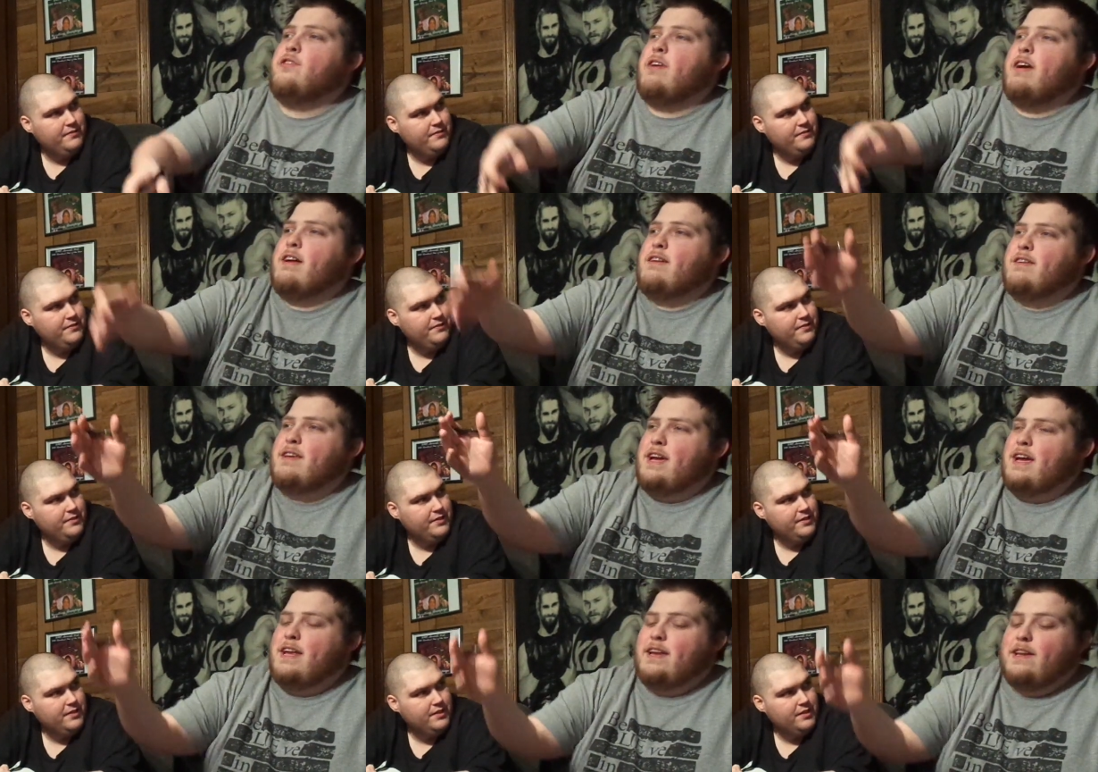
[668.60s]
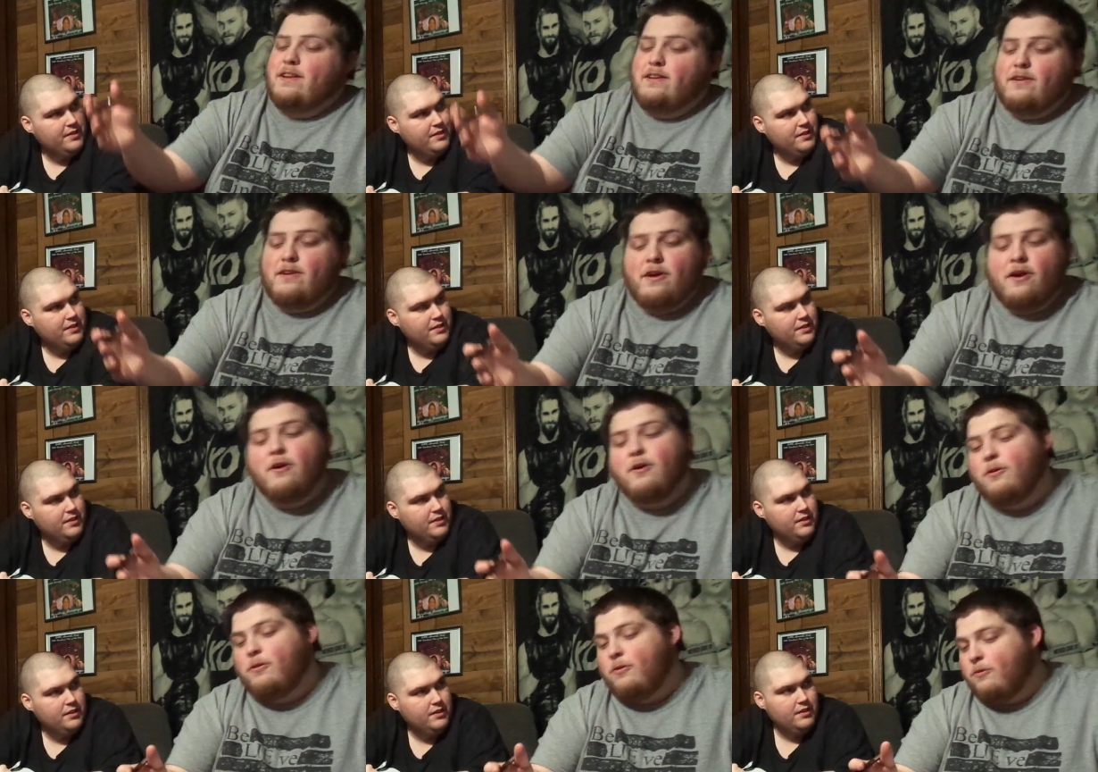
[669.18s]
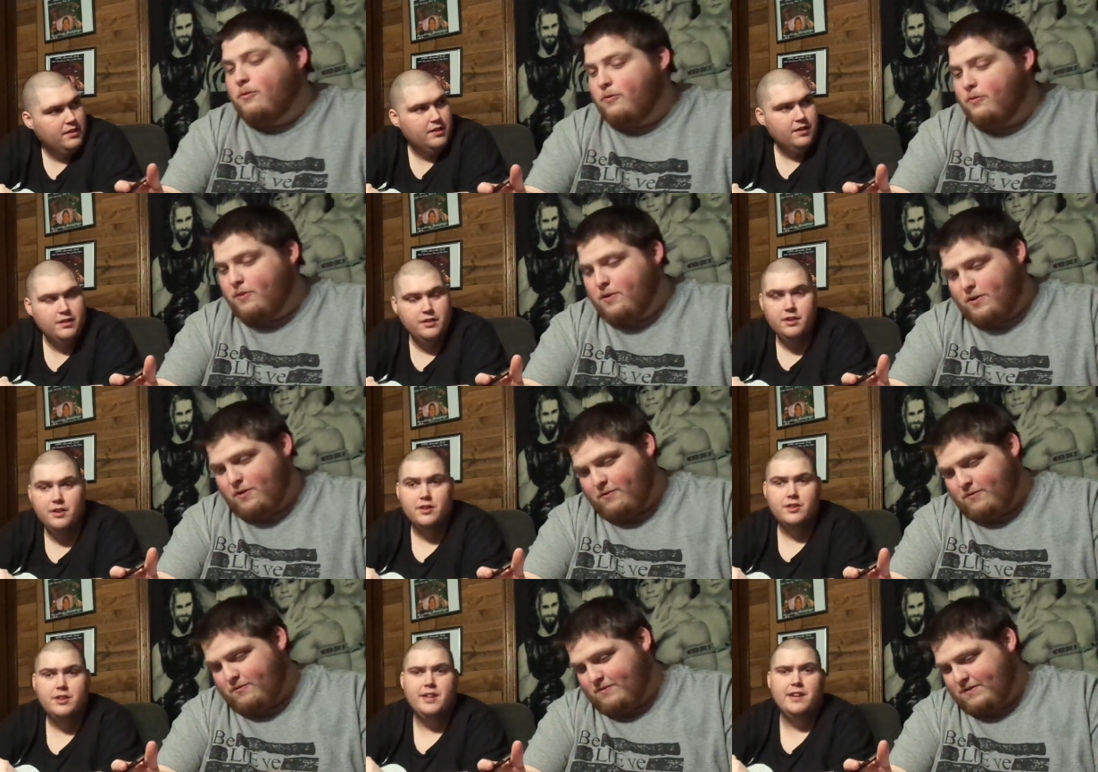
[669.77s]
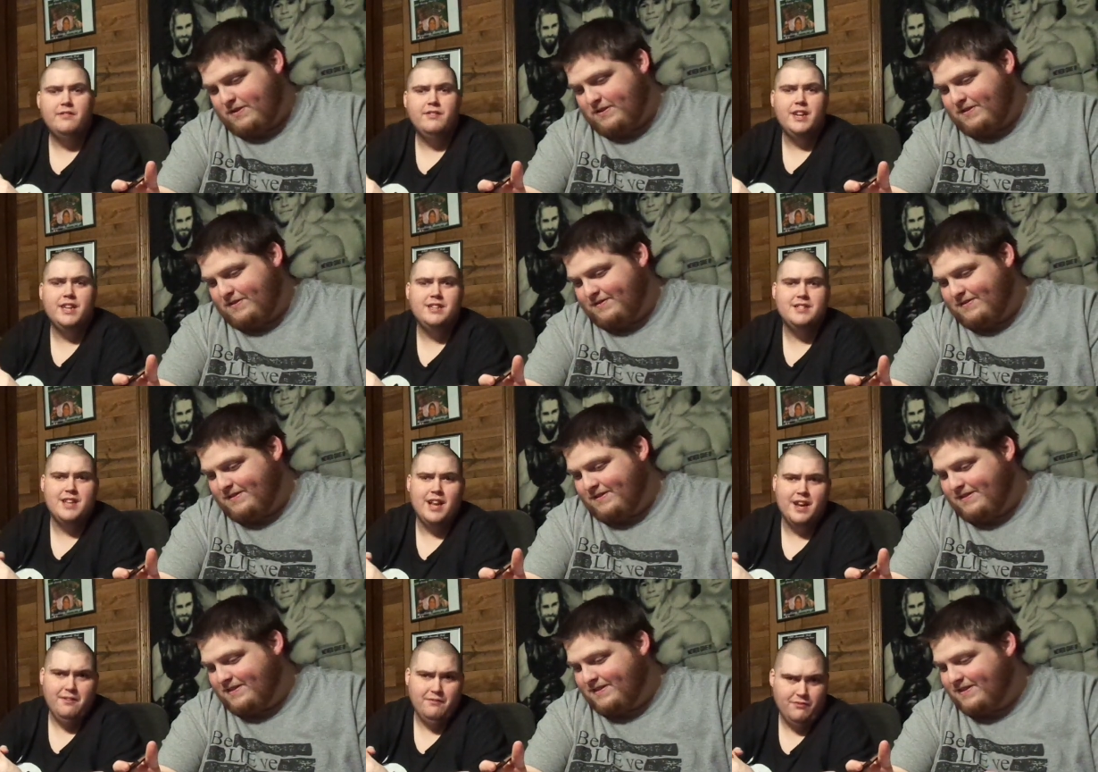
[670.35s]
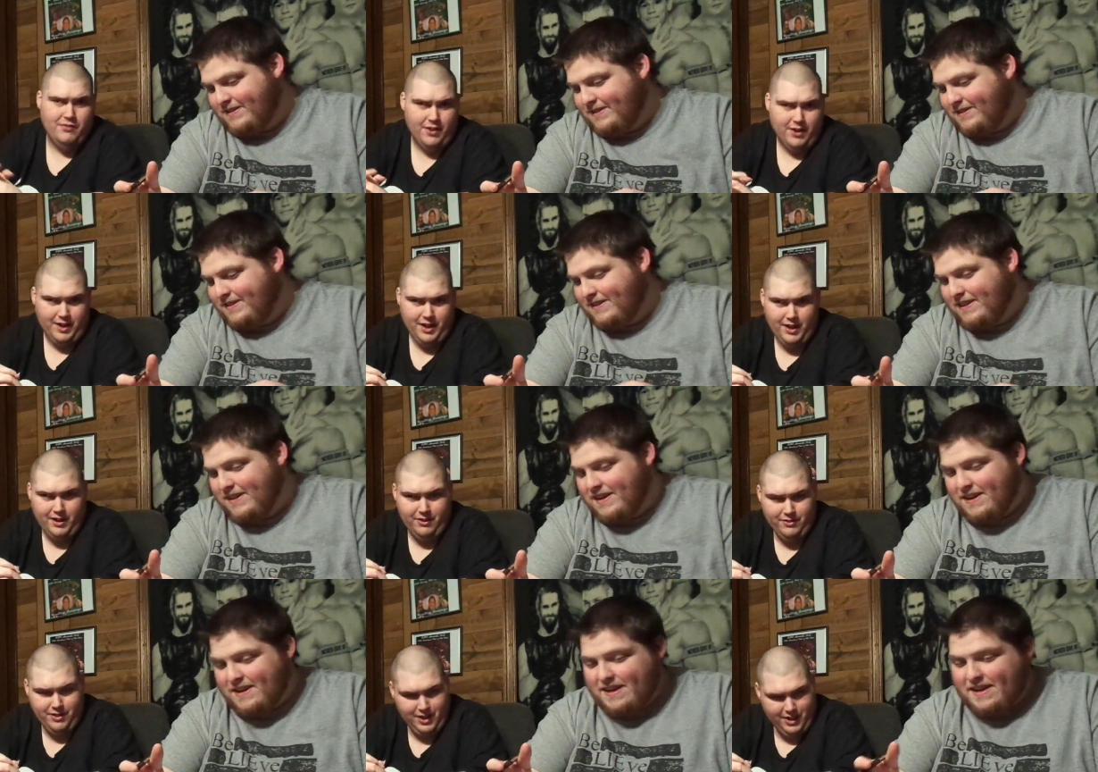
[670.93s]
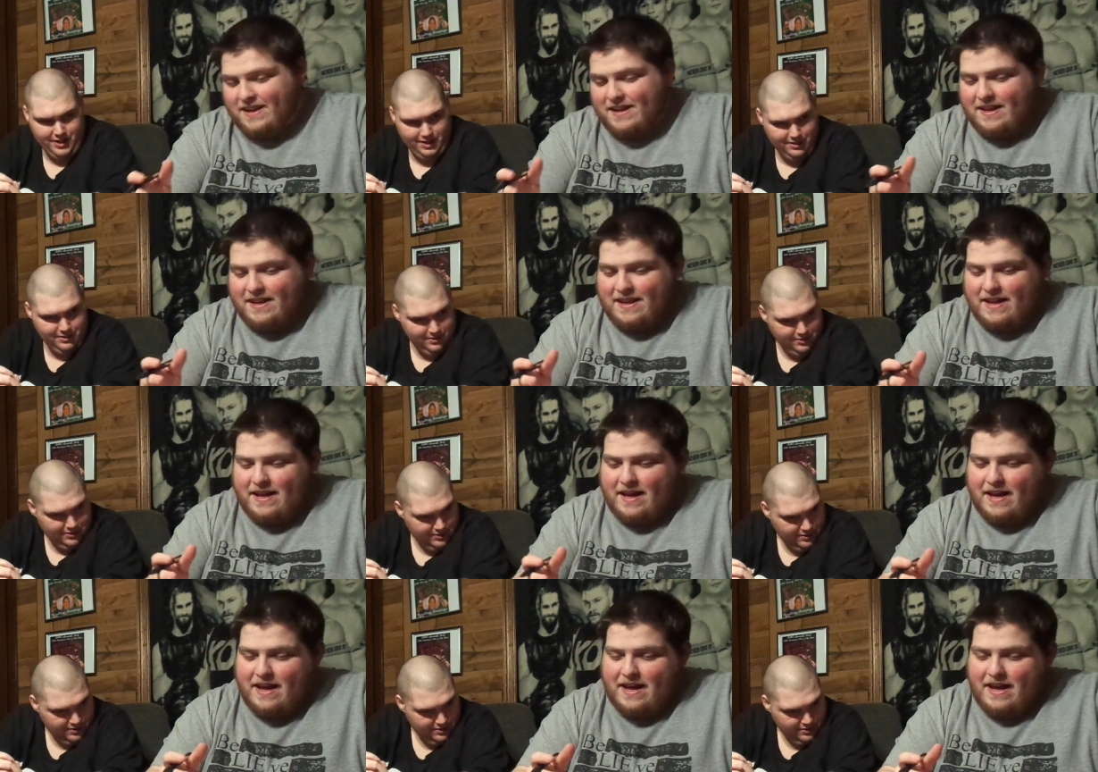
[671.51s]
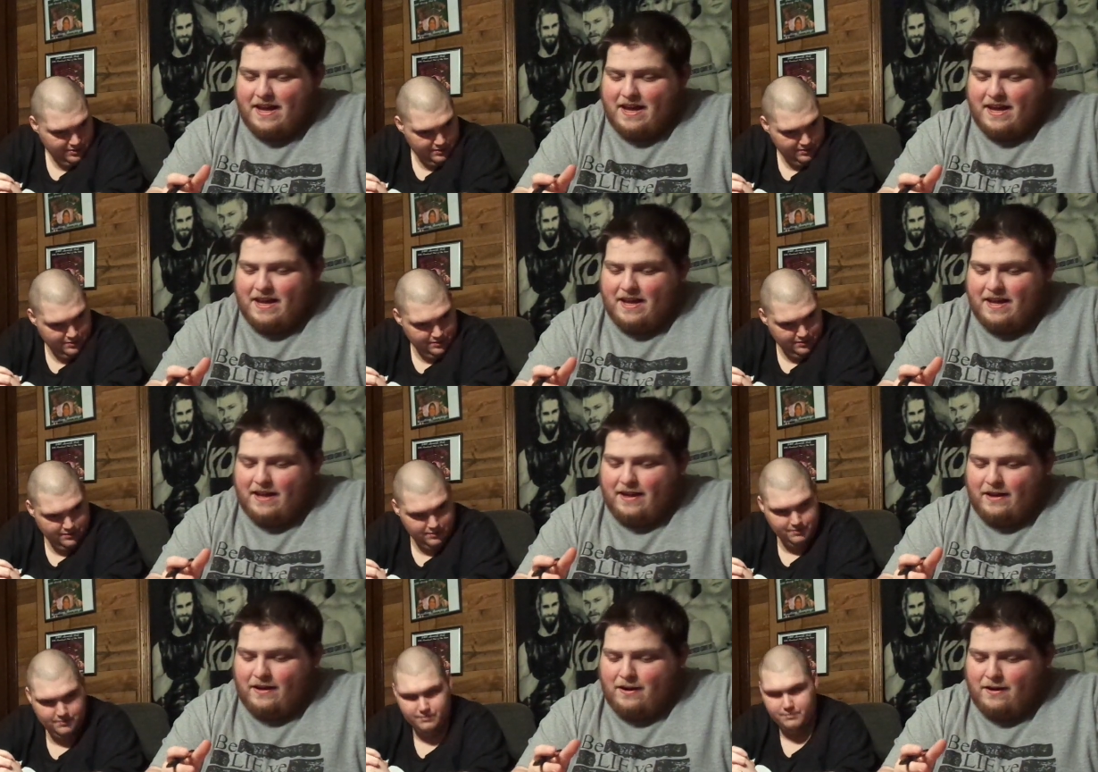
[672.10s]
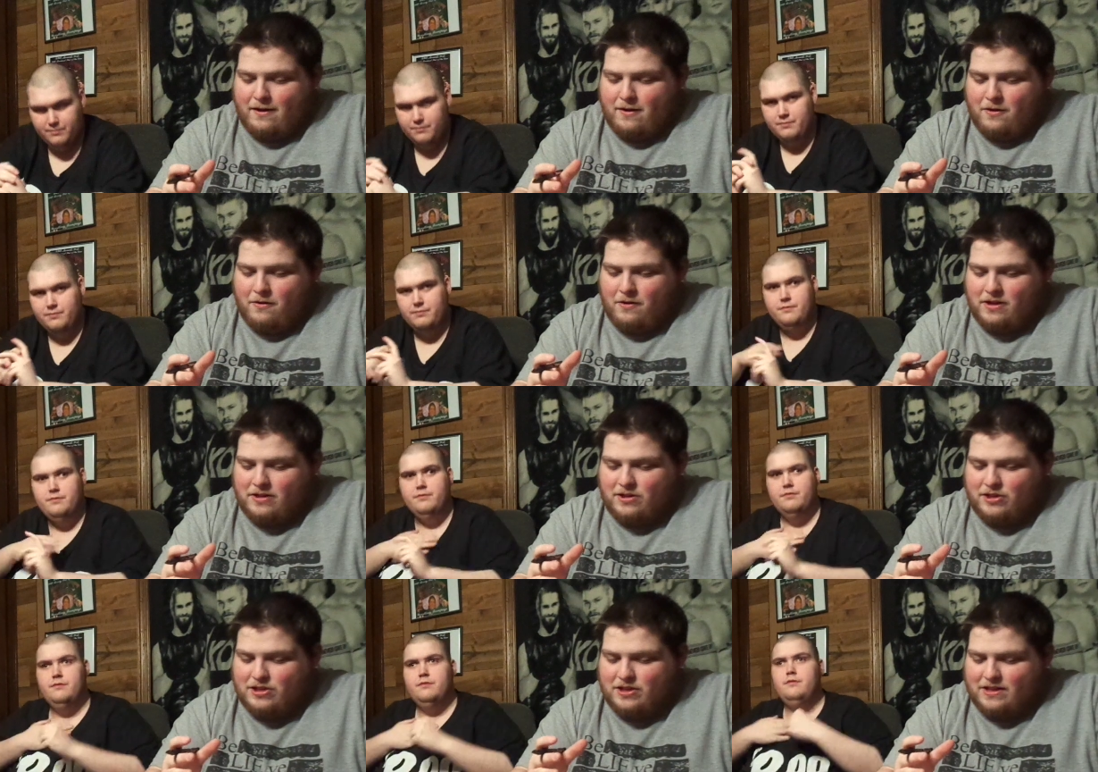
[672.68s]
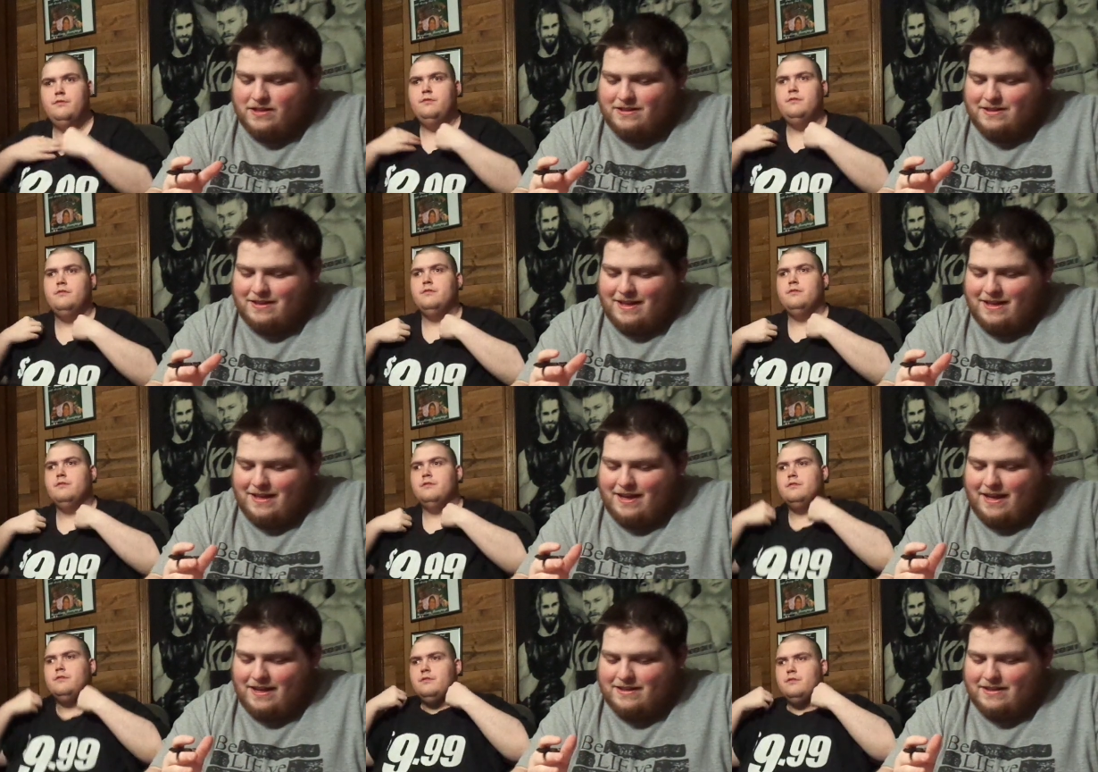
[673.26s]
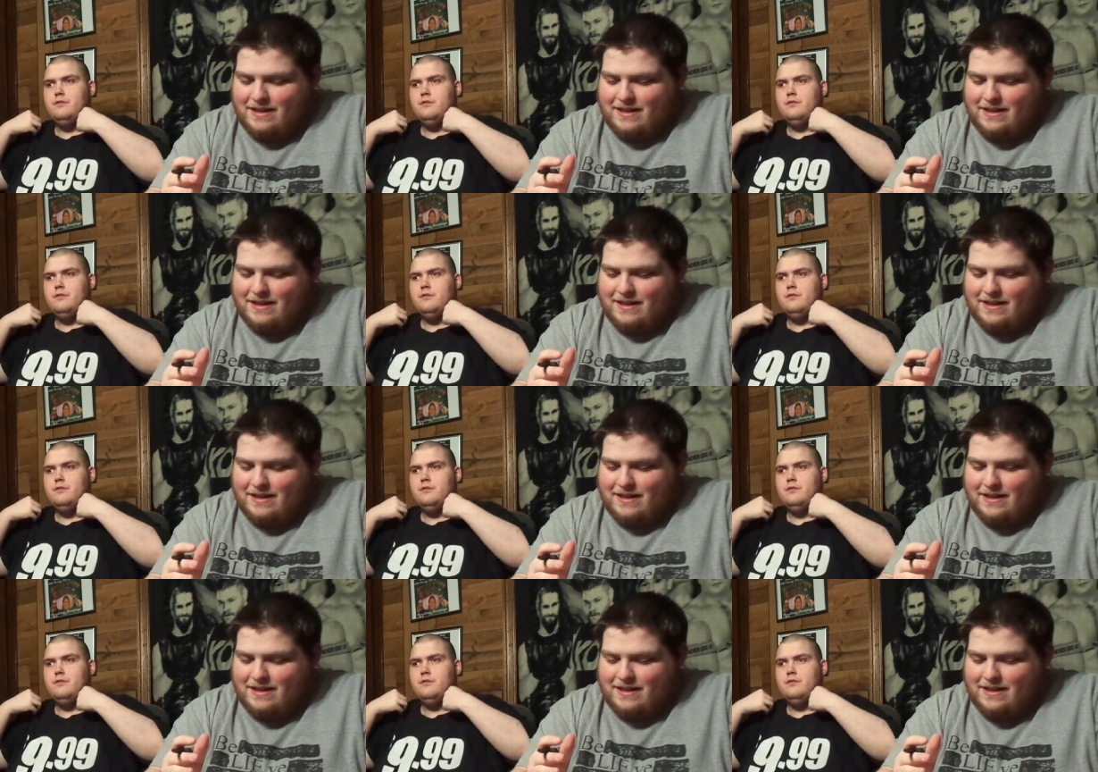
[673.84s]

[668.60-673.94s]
Speaker 1: are outdated. No, no. No, DVDs
Speaker 2: no. ain't fucking outdated.
Speaker 1: Uh, you know, it's just it, it,